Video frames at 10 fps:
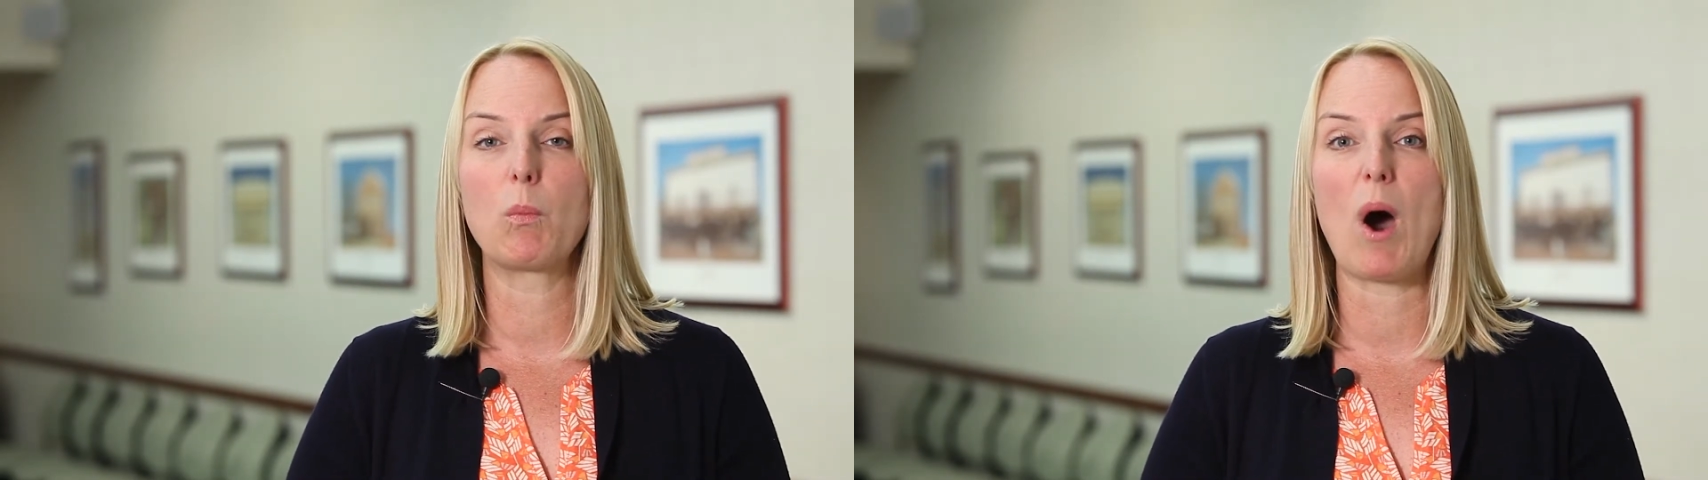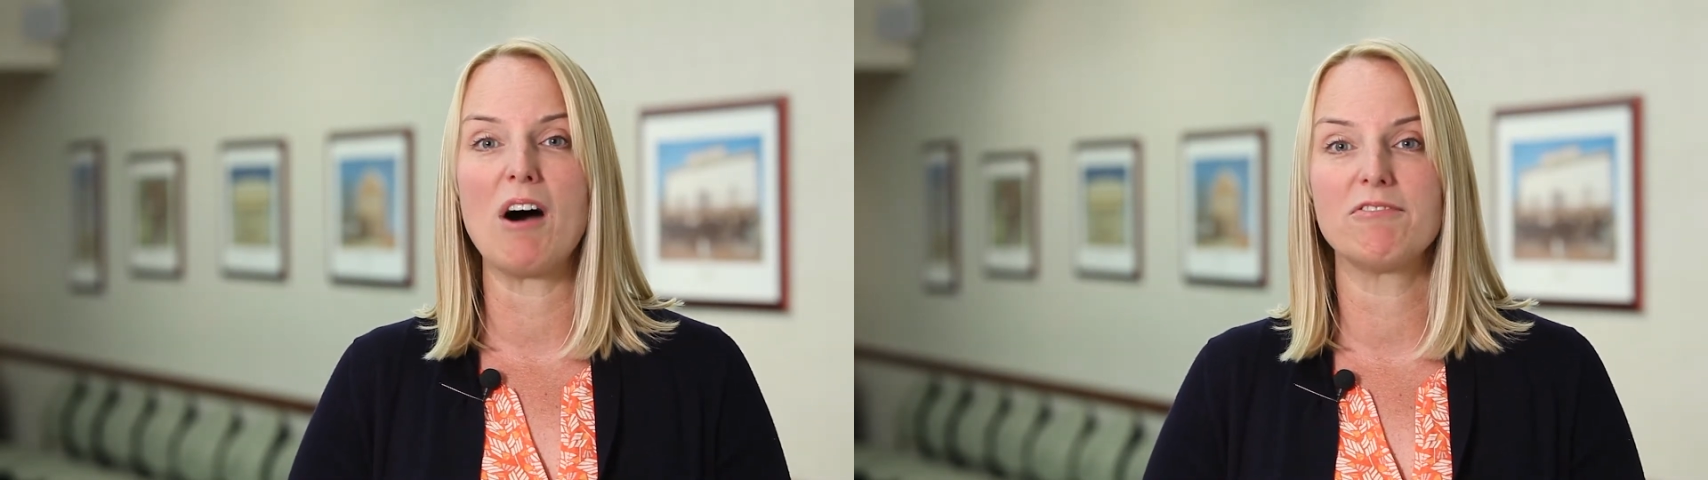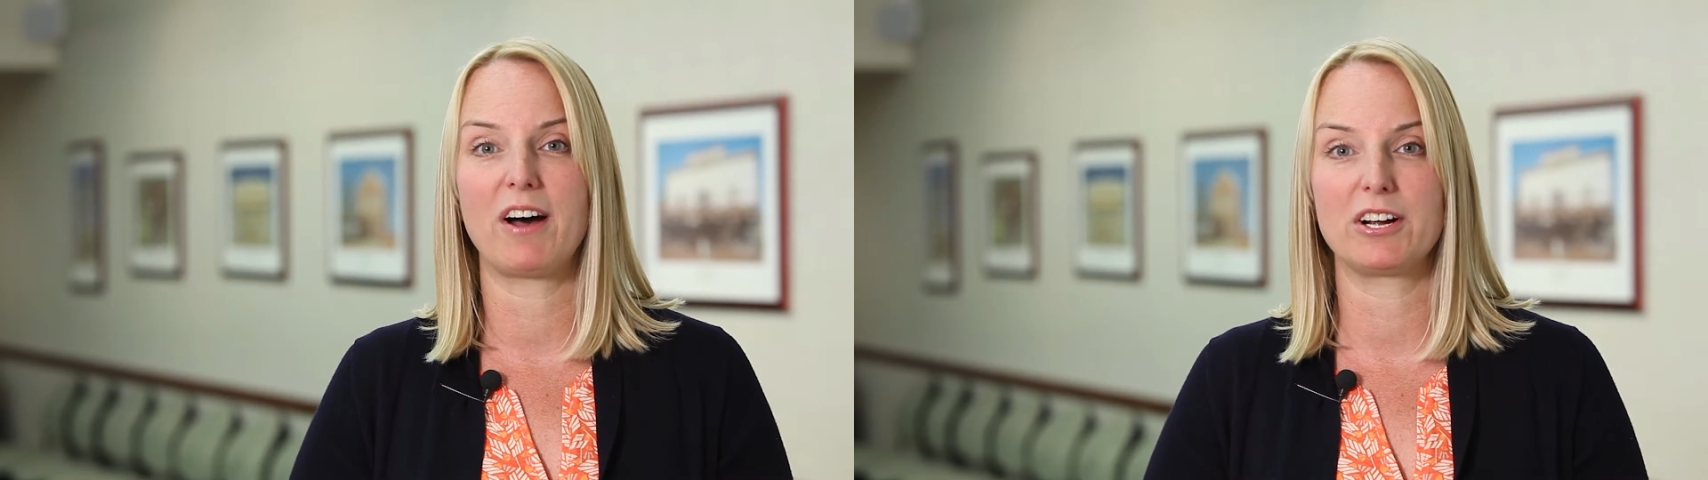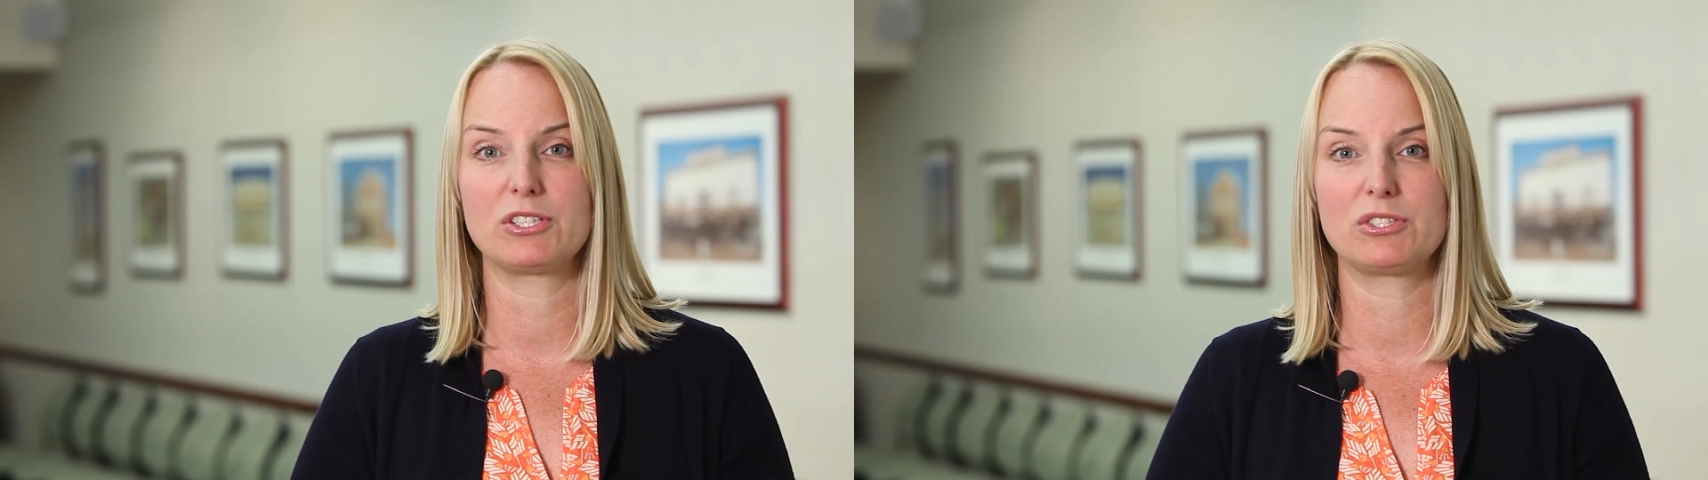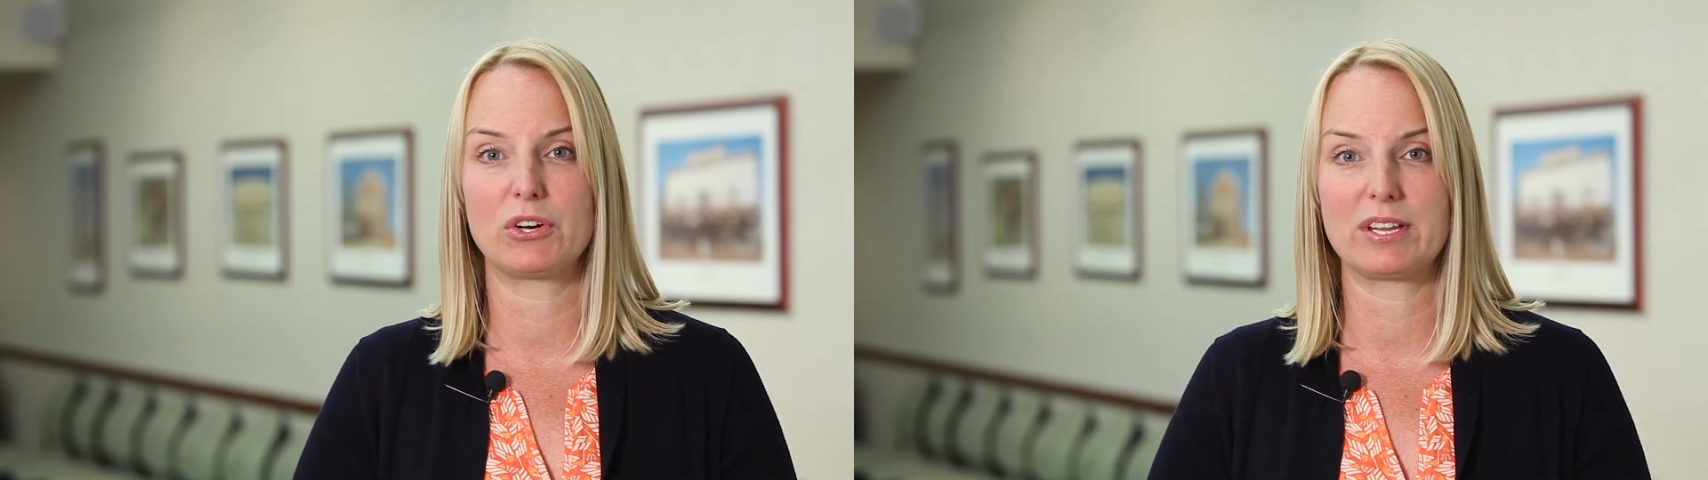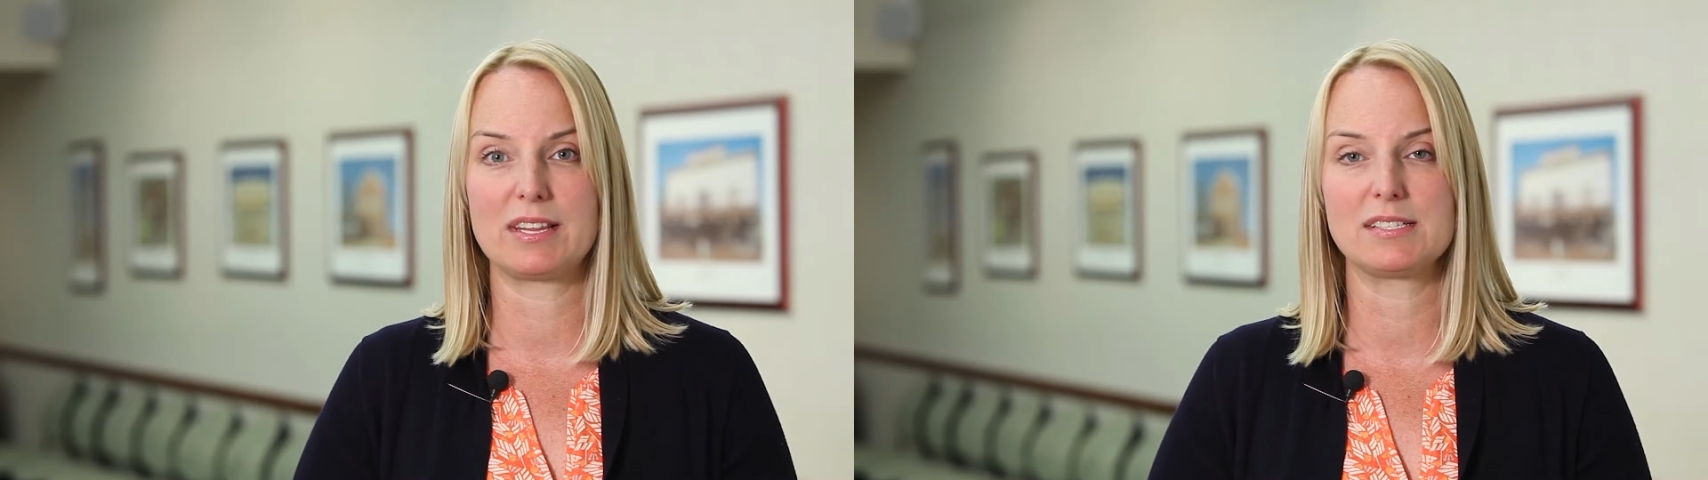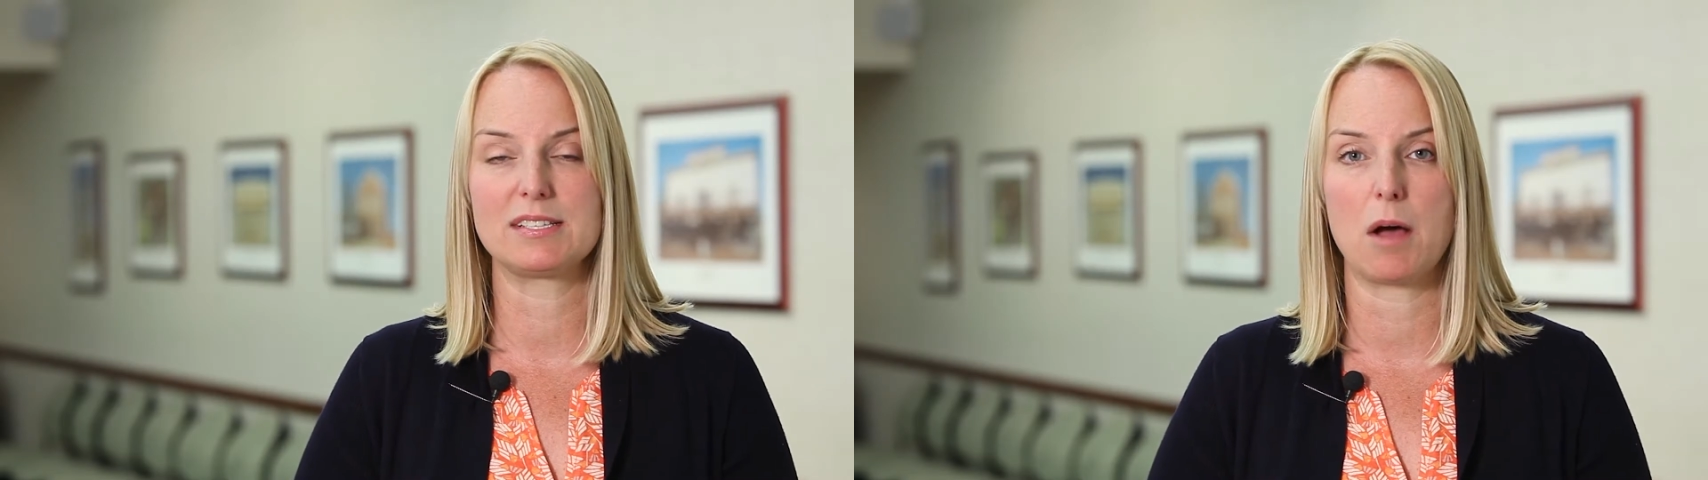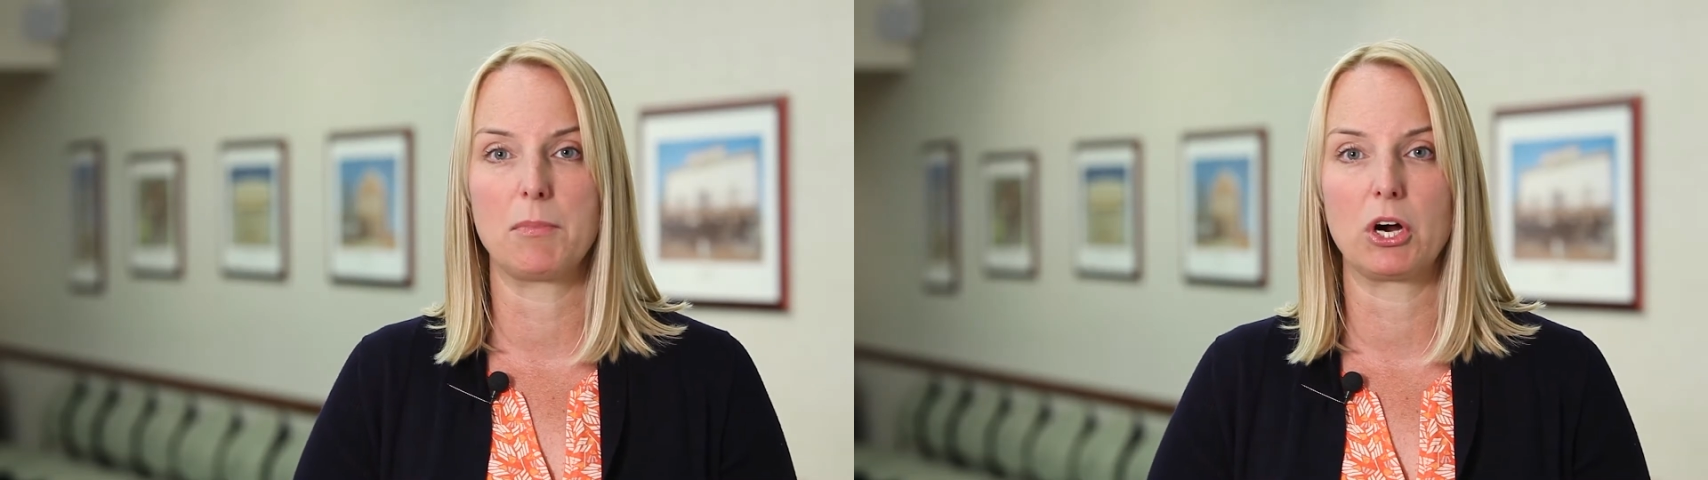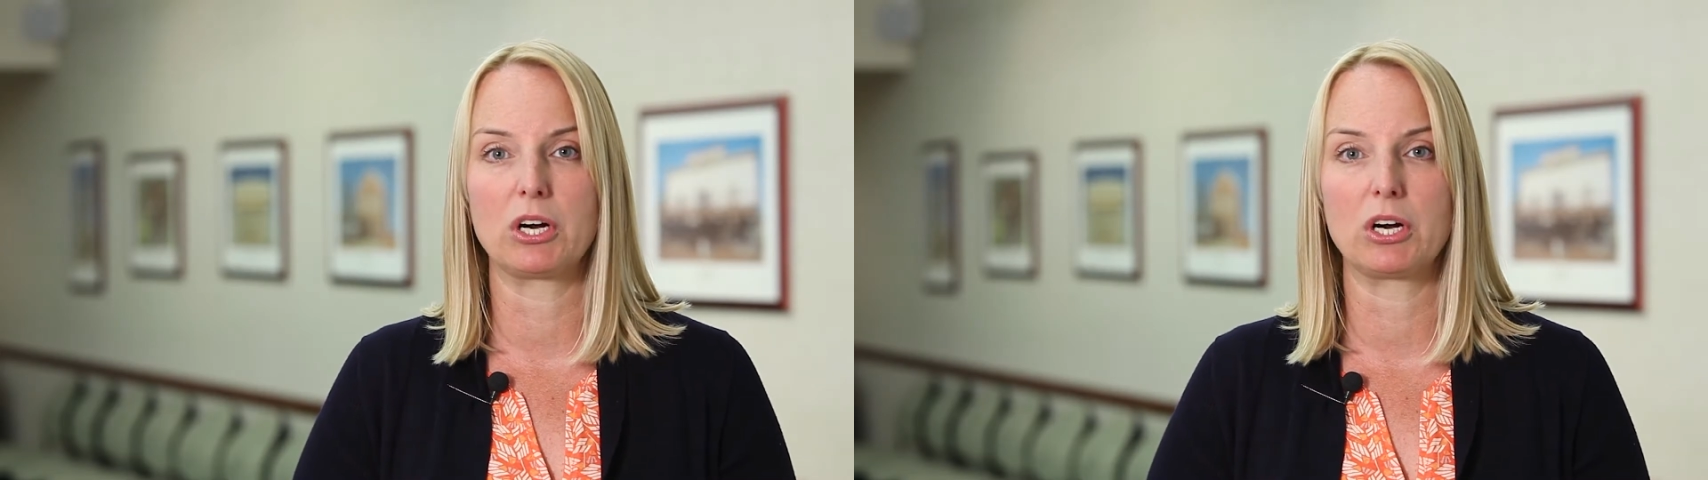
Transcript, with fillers: wildfires during the summer. The